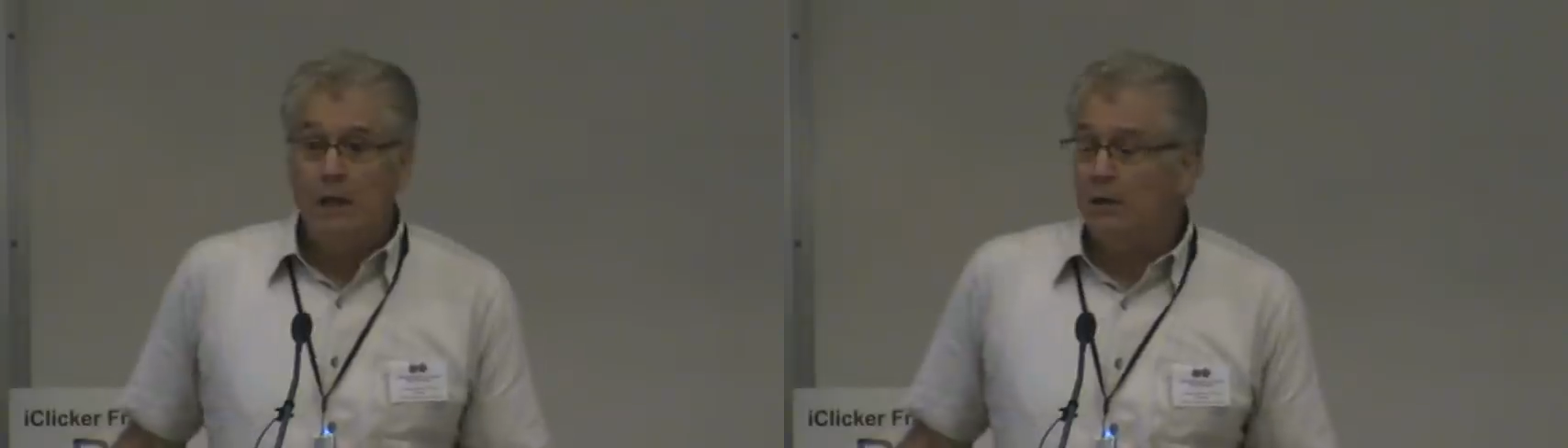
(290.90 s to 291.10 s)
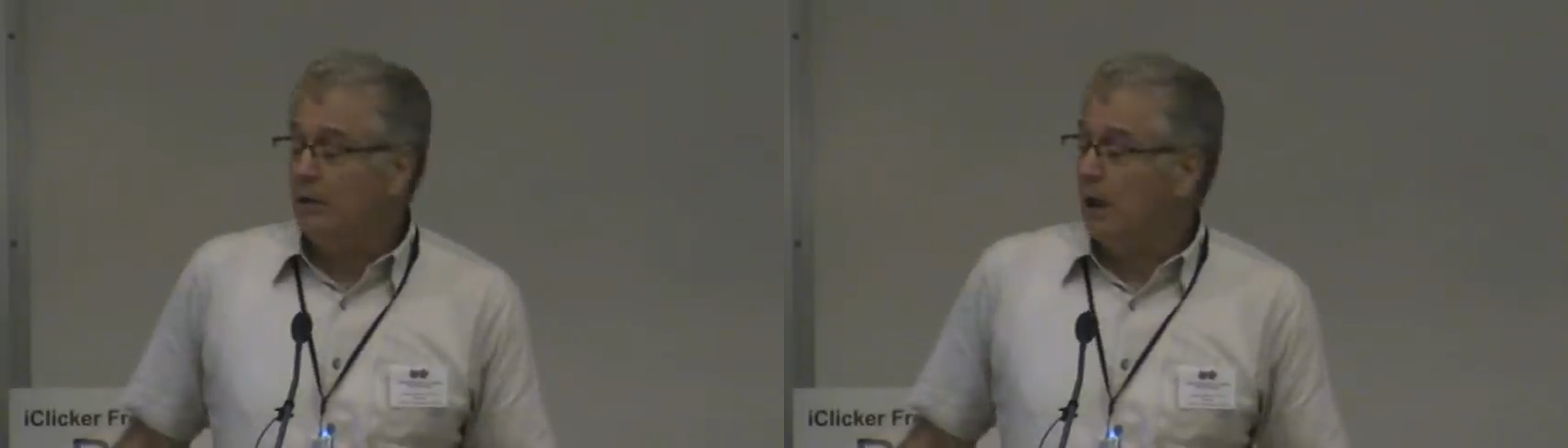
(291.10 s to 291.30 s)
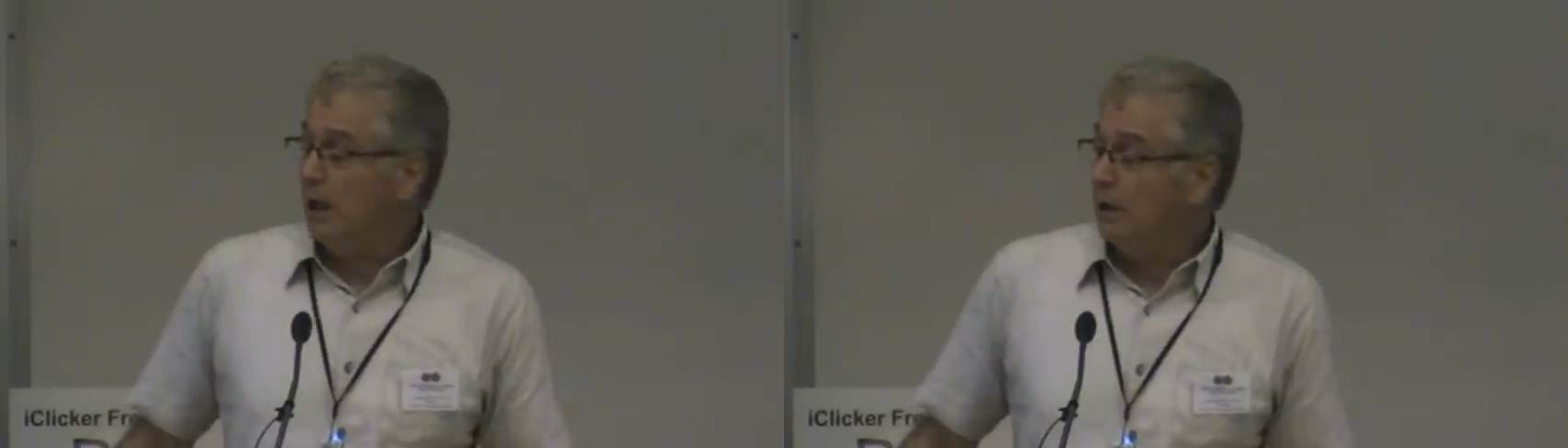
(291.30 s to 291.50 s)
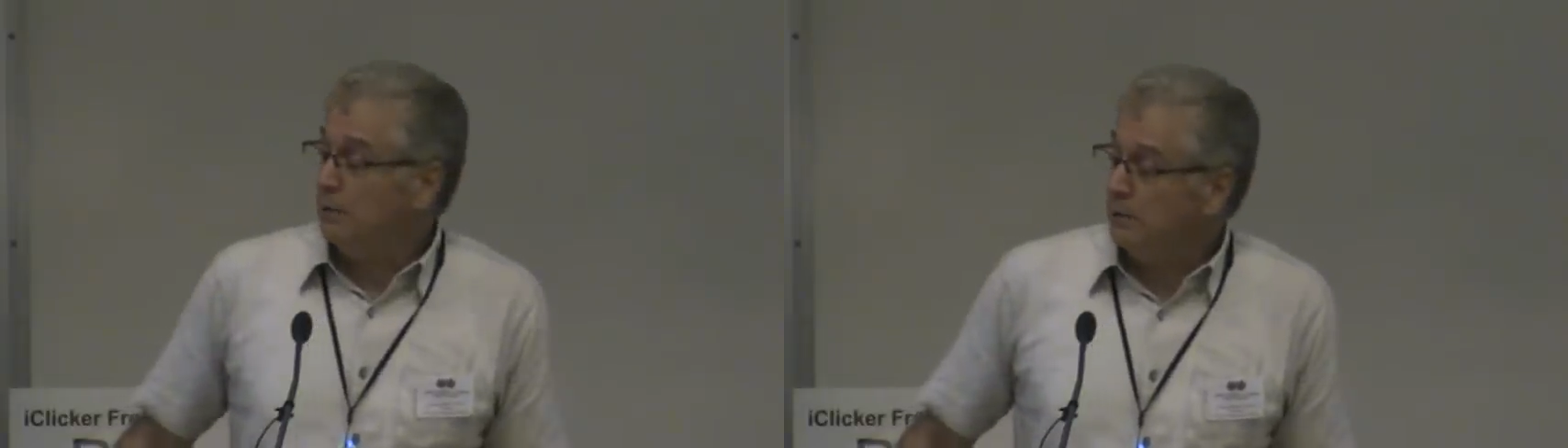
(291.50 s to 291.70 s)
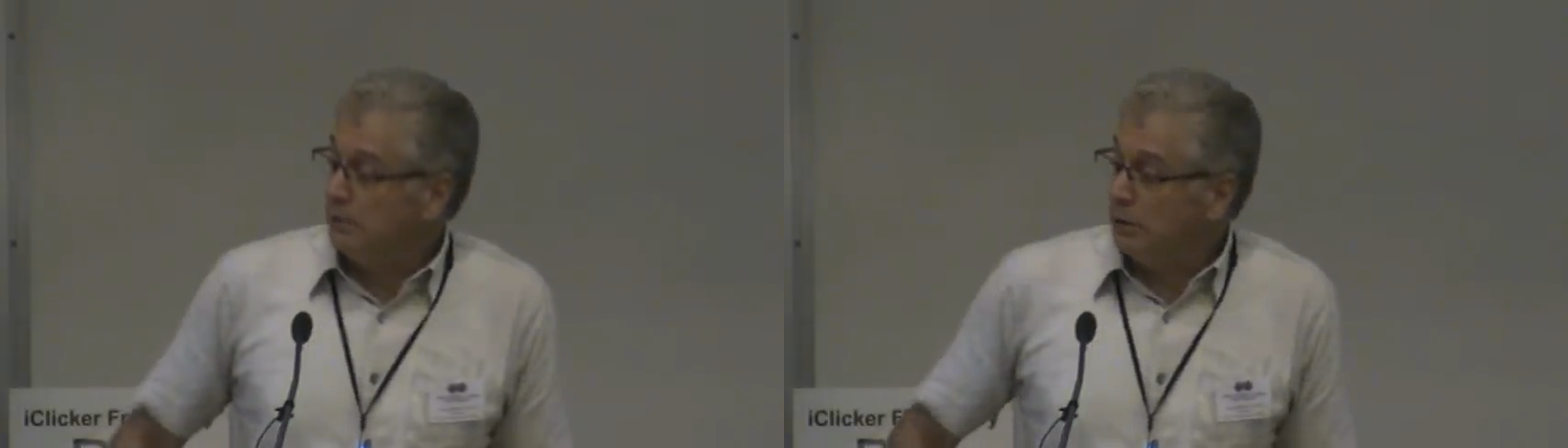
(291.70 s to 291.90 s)
Now,
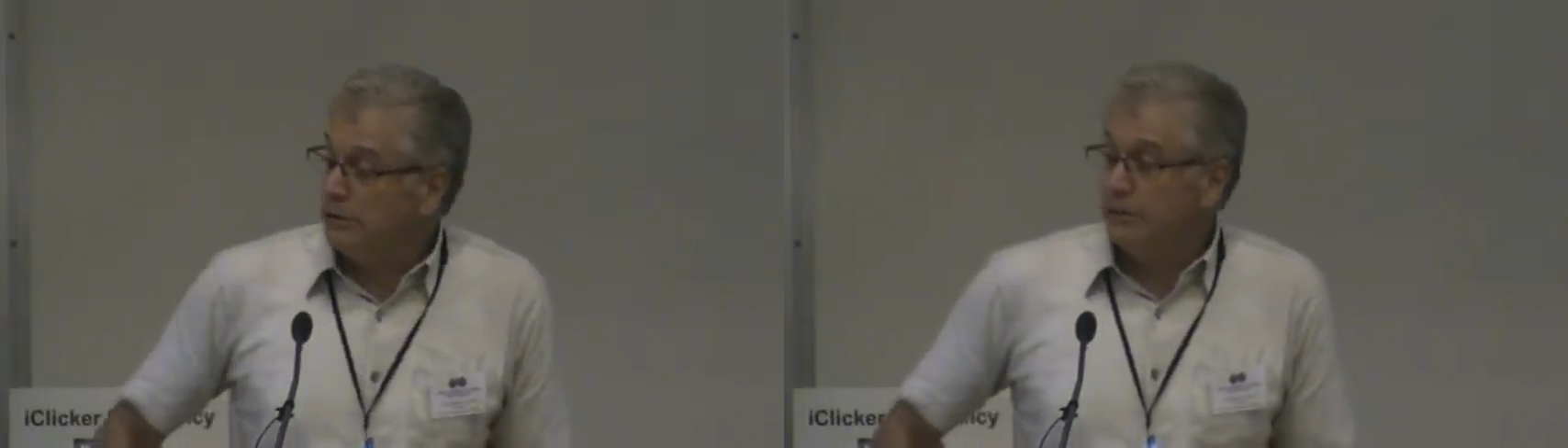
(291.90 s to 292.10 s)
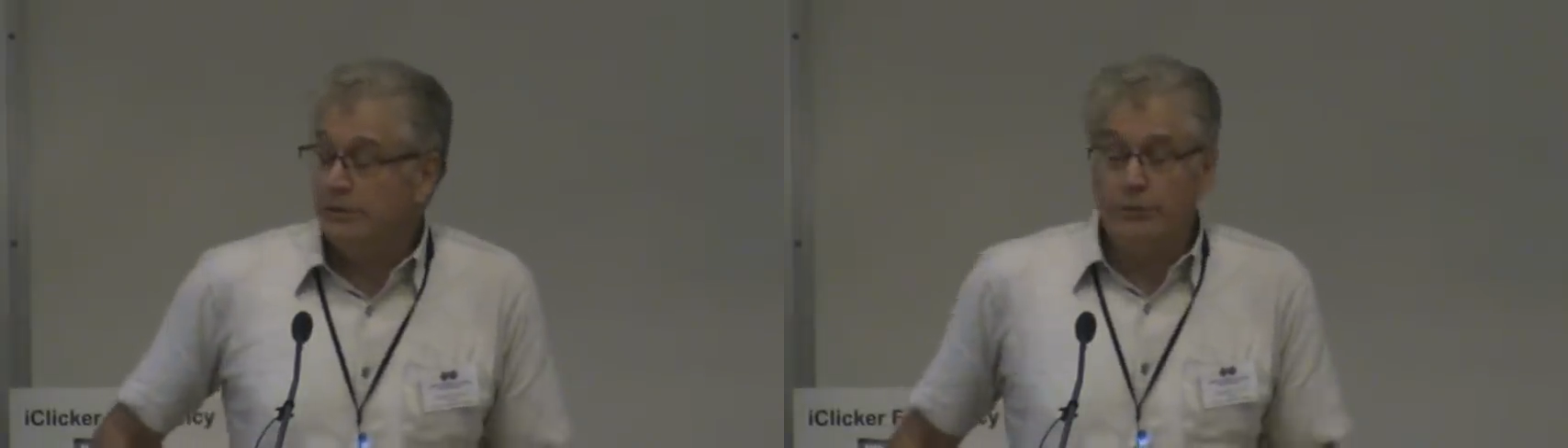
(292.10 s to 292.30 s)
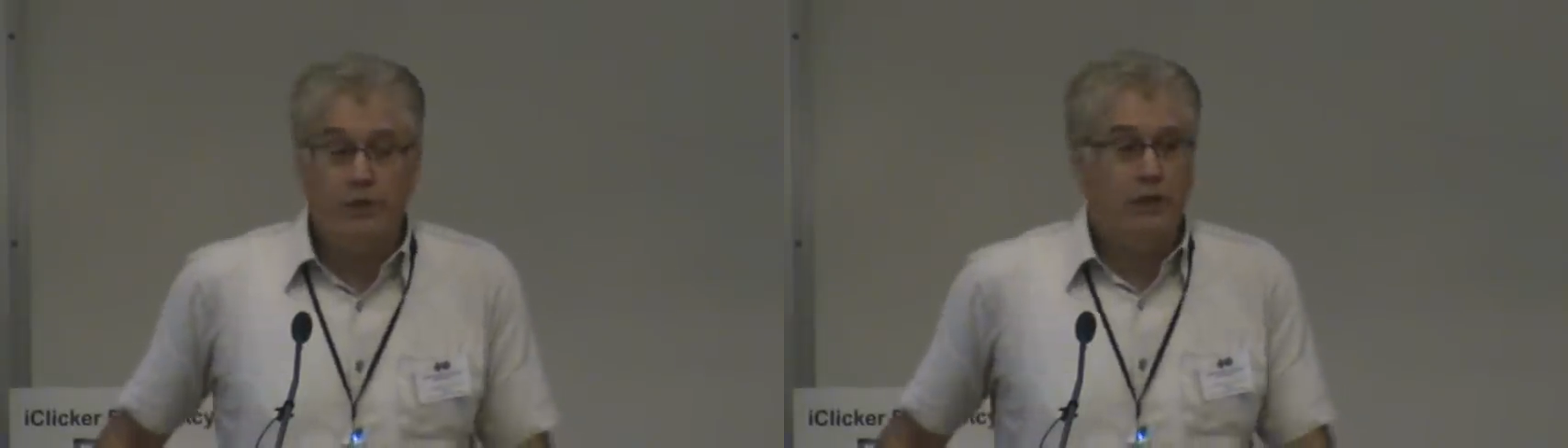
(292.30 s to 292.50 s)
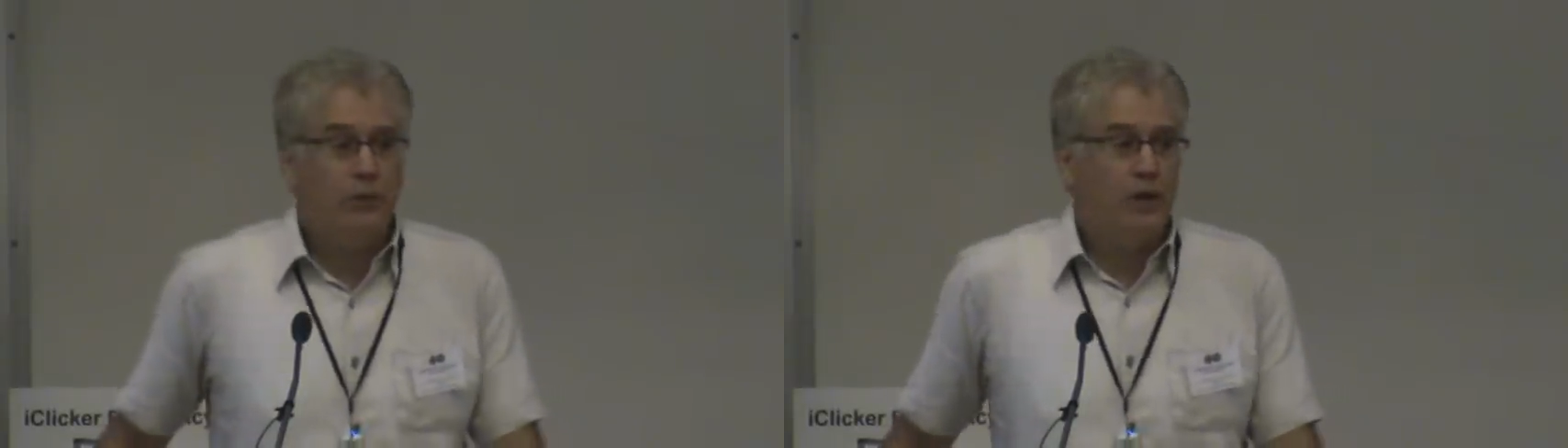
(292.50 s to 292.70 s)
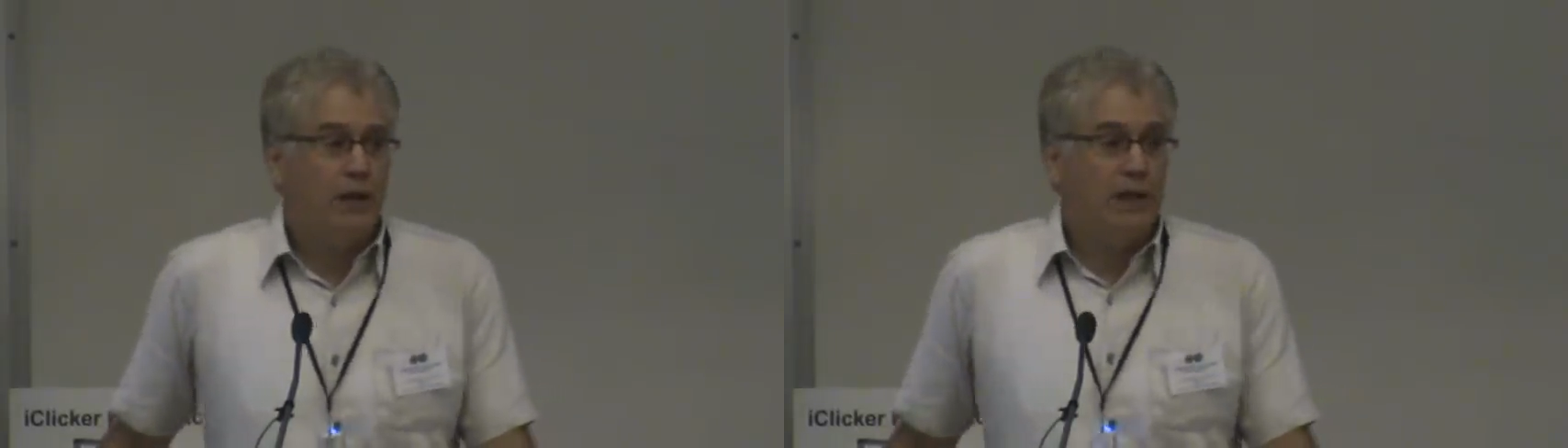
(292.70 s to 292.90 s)
uh, earlier in the
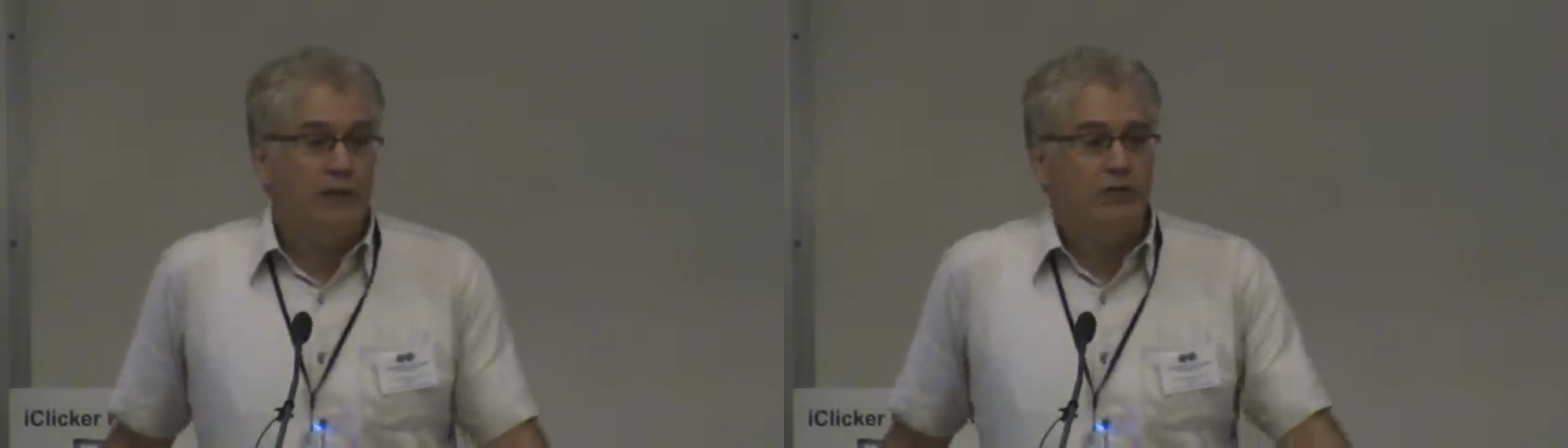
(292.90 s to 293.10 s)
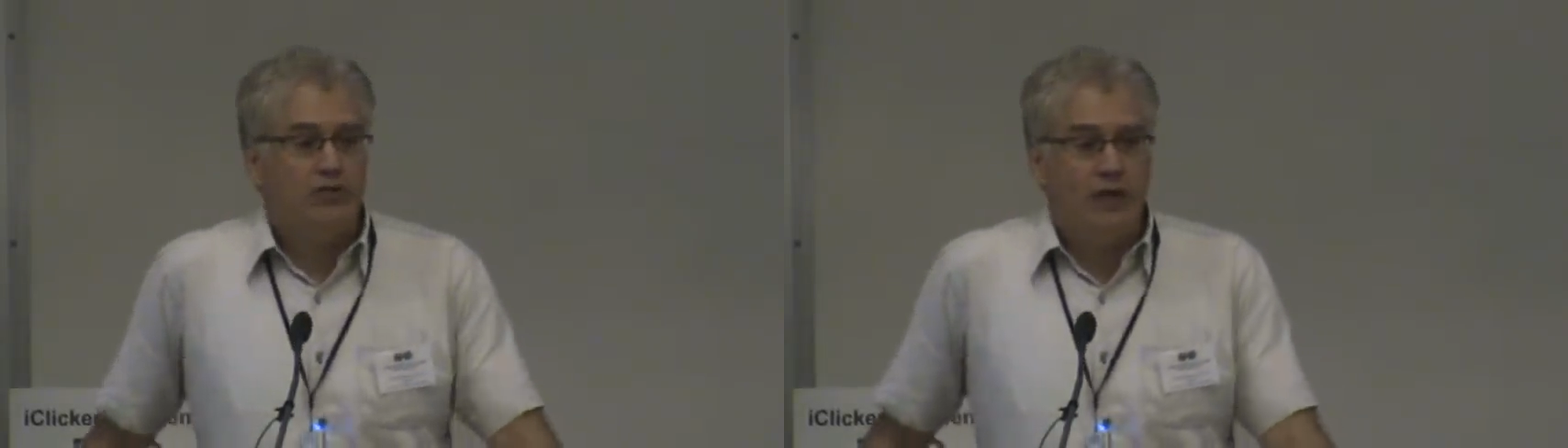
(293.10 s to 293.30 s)
week when I